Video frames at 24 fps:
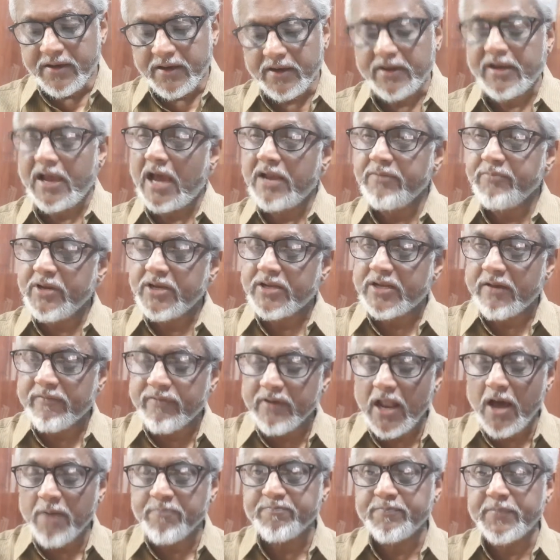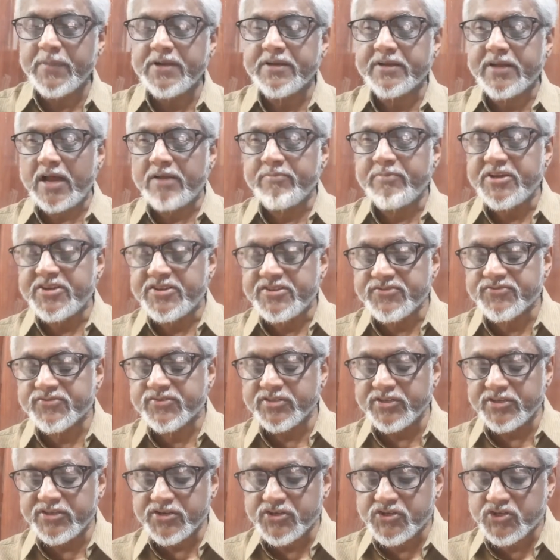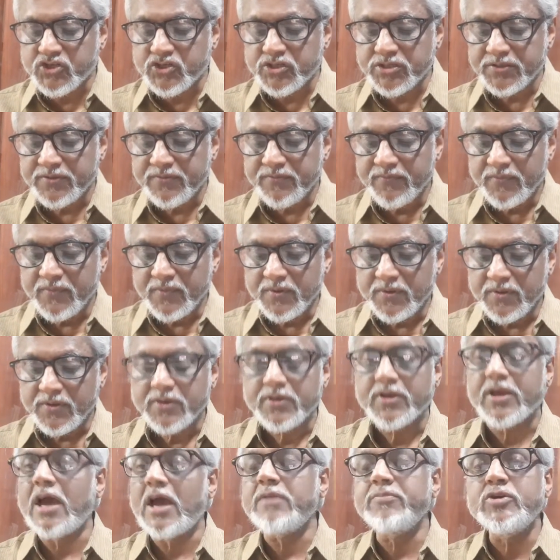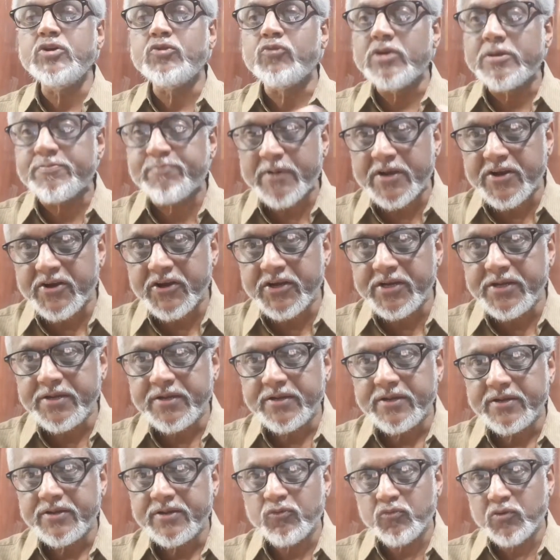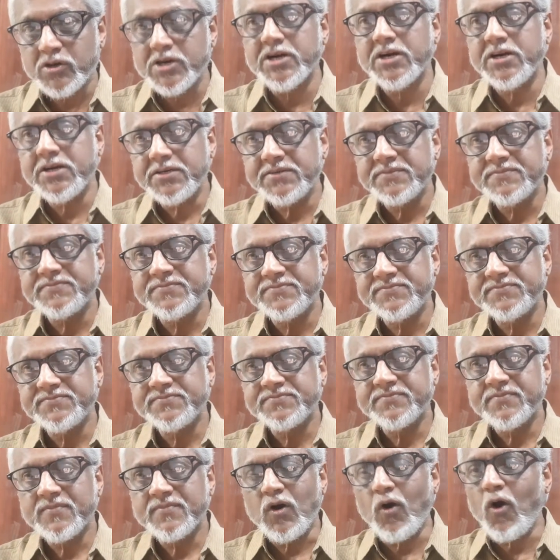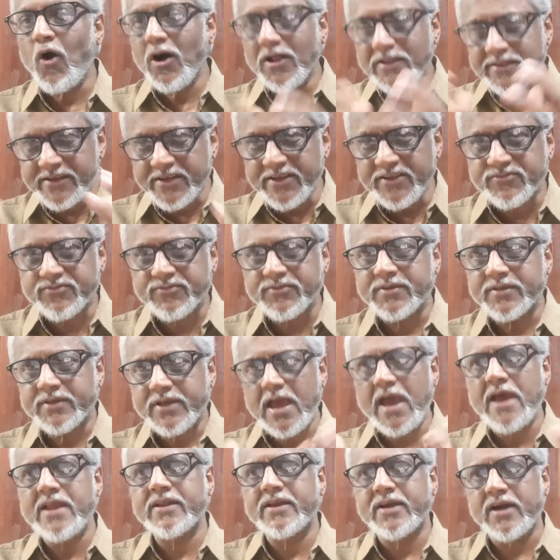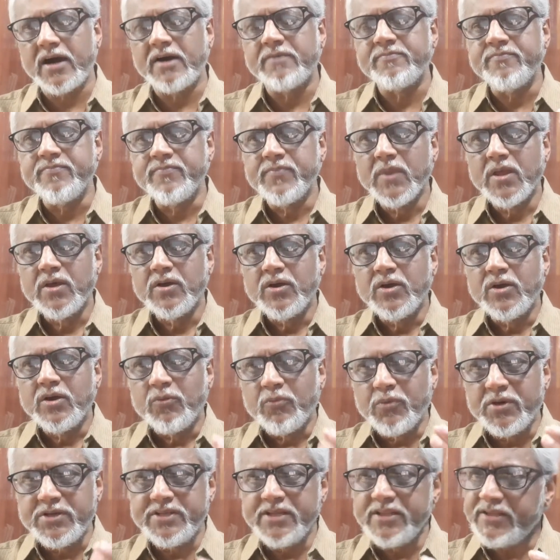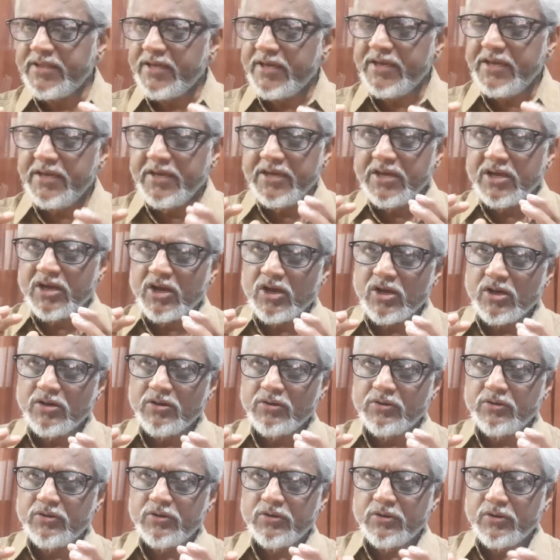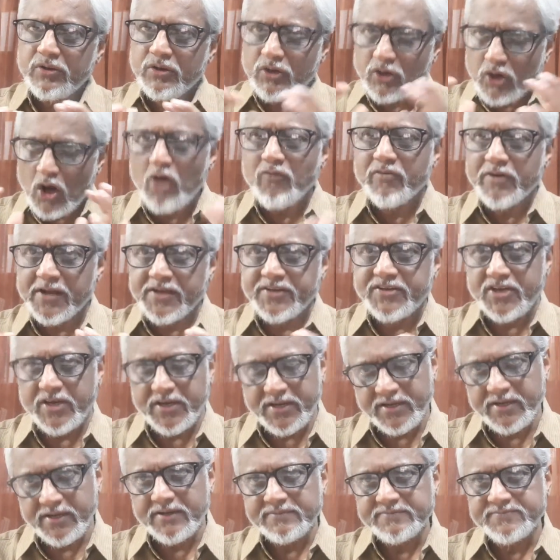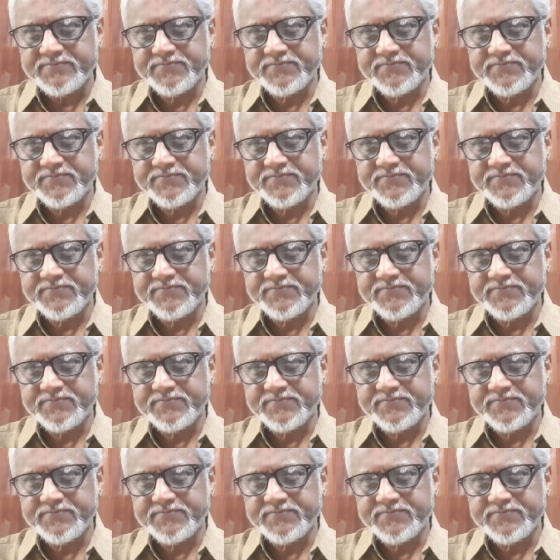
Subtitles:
can be development, can be research, can be weaponry, war. All these can come within the coverage area.